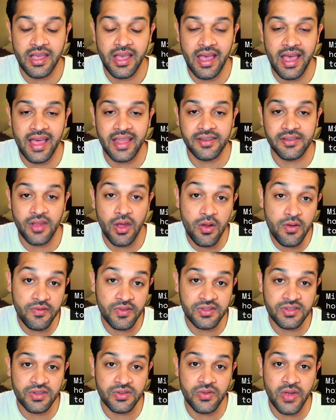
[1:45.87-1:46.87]
and
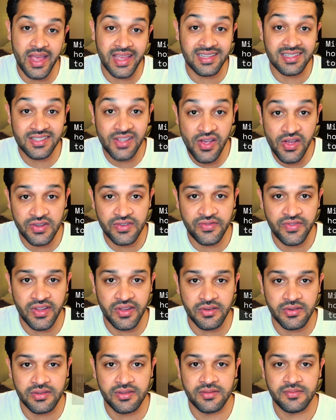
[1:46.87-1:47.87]
over to a search
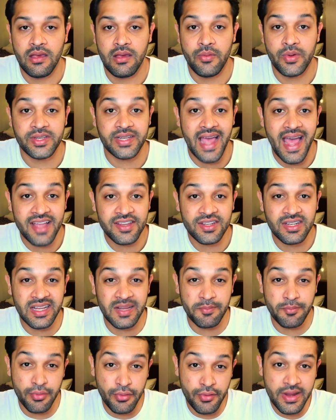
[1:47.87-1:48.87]
field, which
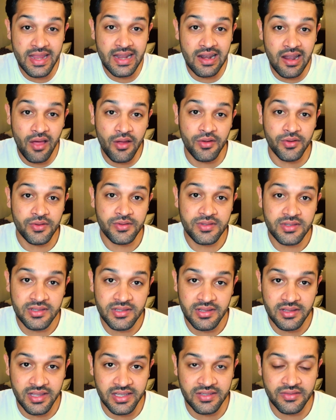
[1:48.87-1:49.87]
actually
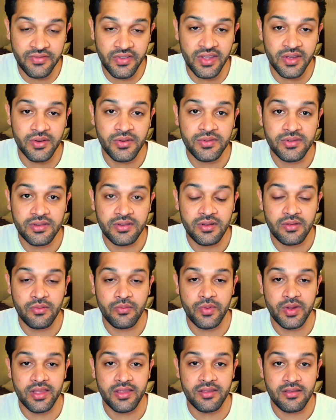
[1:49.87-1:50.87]
preloads this field
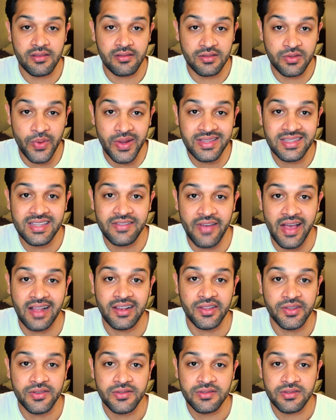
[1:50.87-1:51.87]
with 20
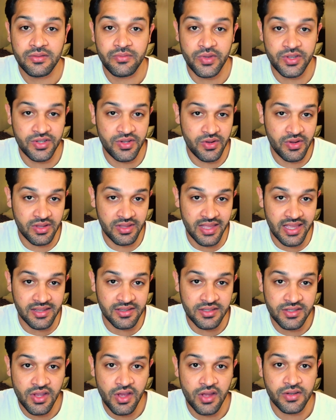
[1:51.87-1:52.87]
values, which you can then
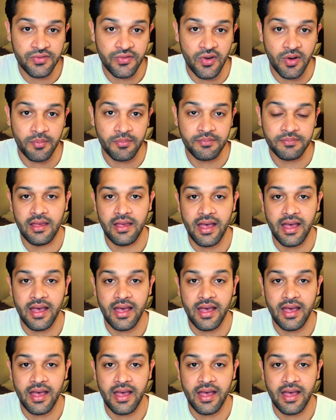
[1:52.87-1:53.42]
search from.